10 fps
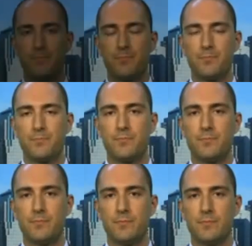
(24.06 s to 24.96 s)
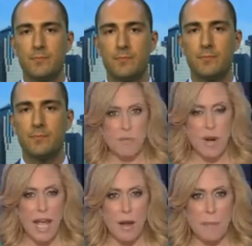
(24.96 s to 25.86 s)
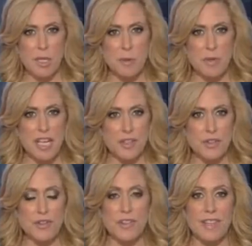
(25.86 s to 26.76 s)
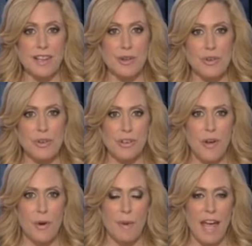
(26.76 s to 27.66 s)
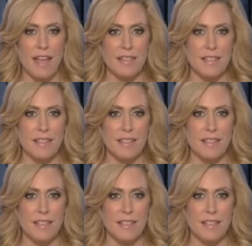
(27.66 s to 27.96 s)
Jeff, what about that? I mean, how much potential do you think Google Home has?